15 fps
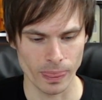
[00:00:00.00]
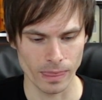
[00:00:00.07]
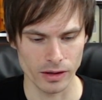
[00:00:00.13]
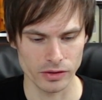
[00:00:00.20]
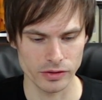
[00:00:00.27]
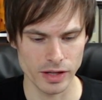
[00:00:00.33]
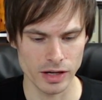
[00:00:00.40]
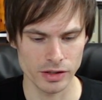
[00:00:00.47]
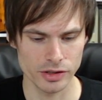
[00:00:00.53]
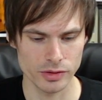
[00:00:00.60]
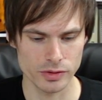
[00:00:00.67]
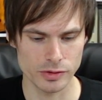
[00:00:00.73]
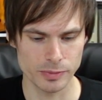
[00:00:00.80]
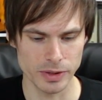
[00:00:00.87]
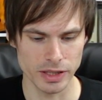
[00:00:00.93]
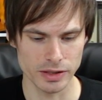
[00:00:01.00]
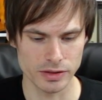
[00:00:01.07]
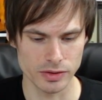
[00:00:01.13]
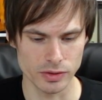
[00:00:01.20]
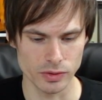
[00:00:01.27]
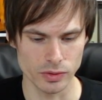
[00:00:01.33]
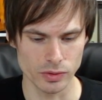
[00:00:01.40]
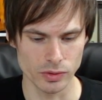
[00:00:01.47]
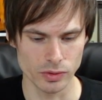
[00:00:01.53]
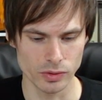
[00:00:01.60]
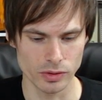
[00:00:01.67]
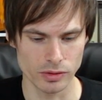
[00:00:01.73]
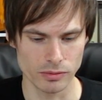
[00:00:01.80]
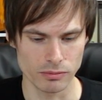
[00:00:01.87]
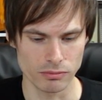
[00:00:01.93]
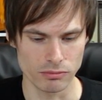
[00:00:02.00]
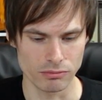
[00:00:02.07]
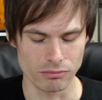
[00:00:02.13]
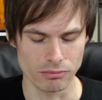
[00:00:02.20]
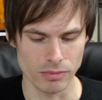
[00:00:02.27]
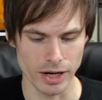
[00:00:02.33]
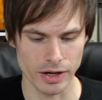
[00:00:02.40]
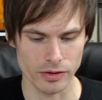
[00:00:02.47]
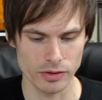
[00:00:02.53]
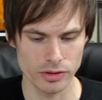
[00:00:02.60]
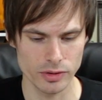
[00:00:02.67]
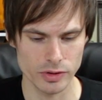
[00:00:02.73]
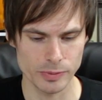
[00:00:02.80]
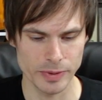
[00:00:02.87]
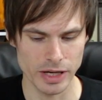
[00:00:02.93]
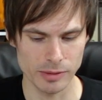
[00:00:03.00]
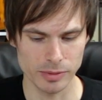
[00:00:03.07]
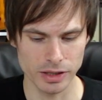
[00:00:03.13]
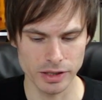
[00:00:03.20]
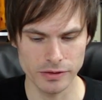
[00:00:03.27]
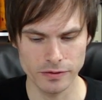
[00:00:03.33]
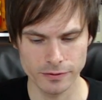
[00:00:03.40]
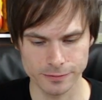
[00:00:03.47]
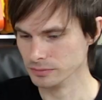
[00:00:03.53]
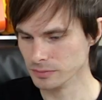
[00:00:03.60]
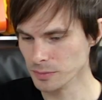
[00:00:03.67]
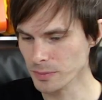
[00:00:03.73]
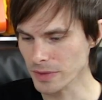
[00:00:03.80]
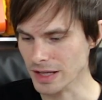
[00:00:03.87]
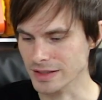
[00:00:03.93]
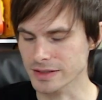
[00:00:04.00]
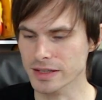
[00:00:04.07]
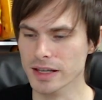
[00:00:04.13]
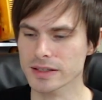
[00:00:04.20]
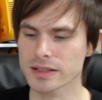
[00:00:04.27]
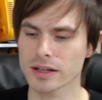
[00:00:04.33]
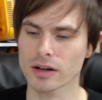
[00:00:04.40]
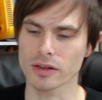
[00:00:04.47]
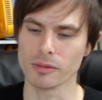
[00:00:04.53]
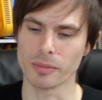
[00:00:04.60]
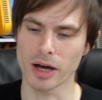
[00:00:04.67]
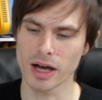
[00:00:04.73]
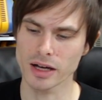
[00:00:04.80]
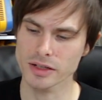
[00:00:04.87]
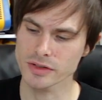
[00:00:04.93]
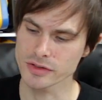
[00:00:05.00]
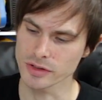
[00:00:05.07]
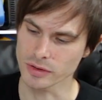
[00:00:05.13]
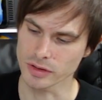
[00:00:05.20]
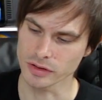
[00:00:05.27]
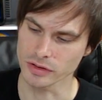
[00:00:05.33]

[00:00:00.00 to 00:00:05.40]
standard USB to micro USB, I believe. It says here on the box you can